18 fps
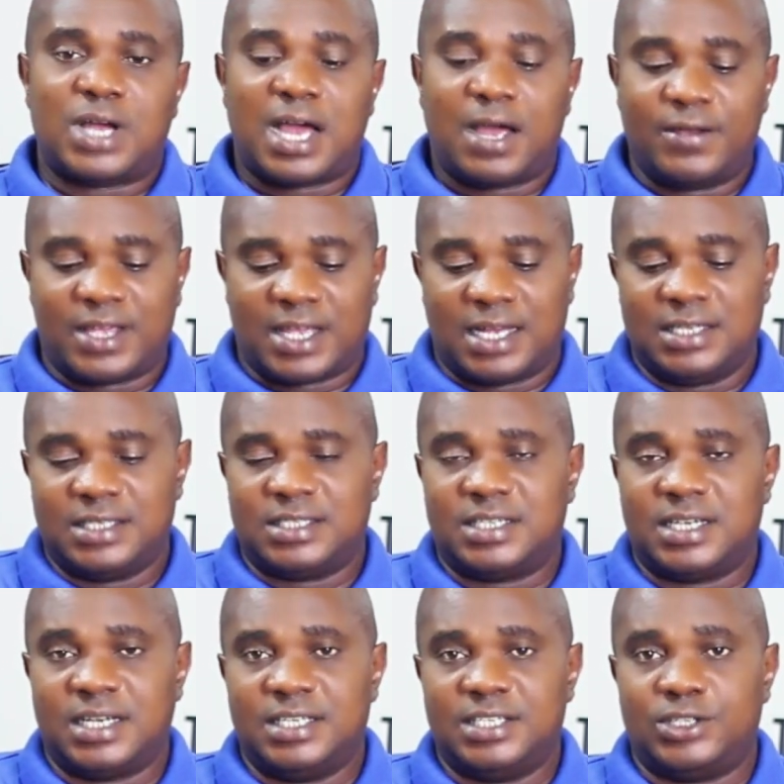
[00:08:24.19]
how you can
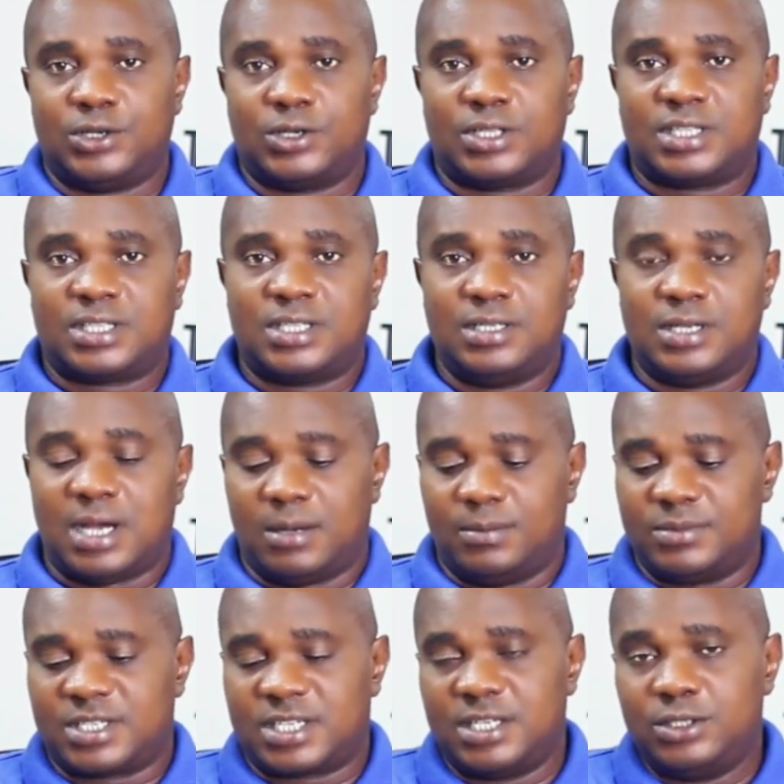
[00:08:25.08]
change your
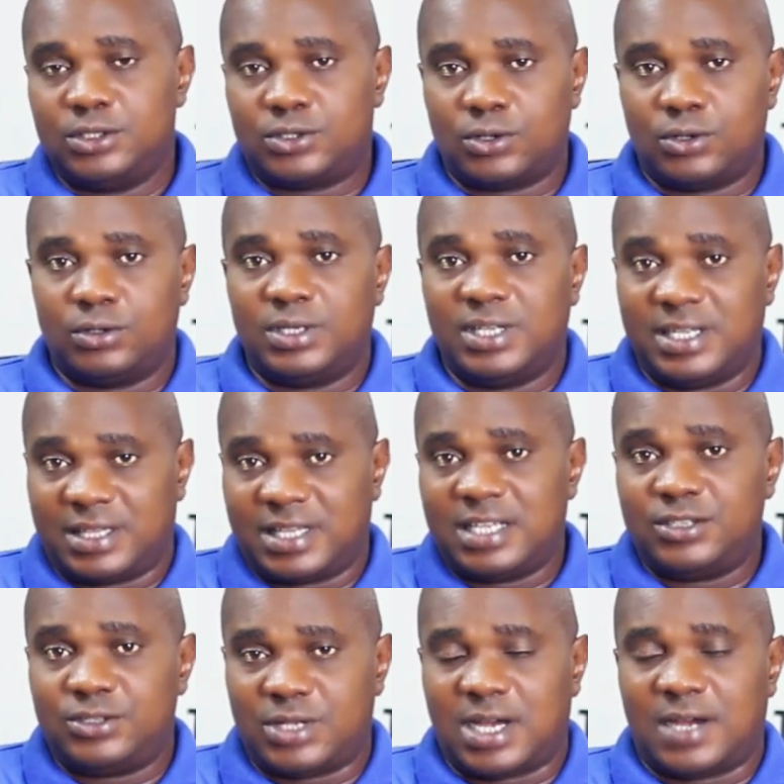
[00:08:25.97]
um, skin tone, the
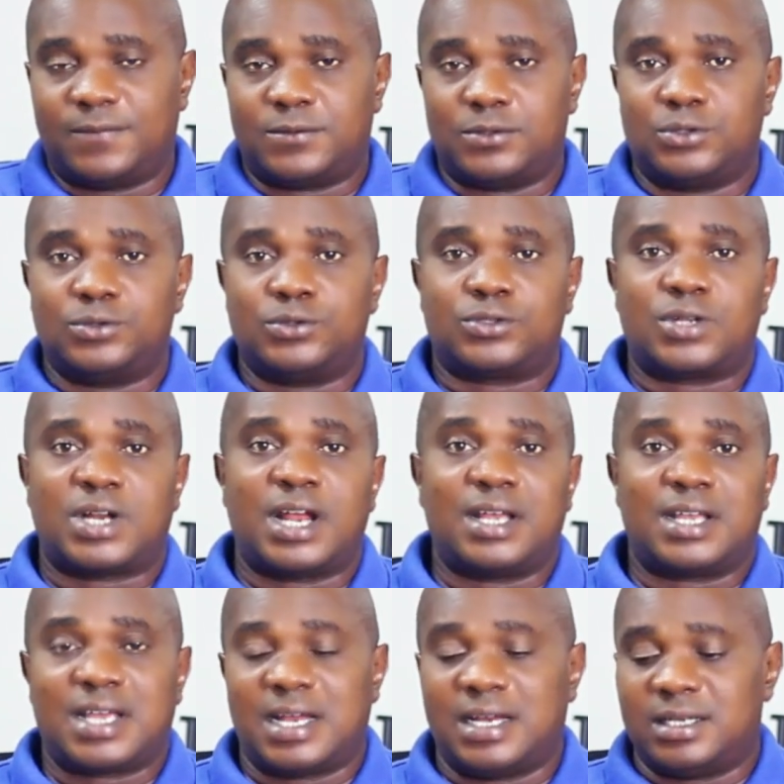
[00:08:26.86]
things you have to do so
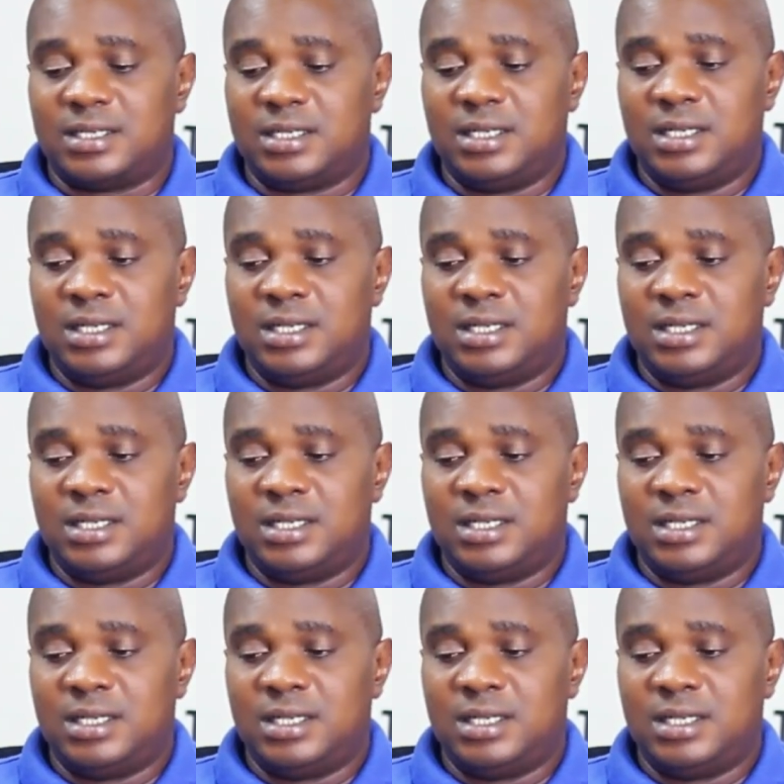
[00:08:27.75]
that you can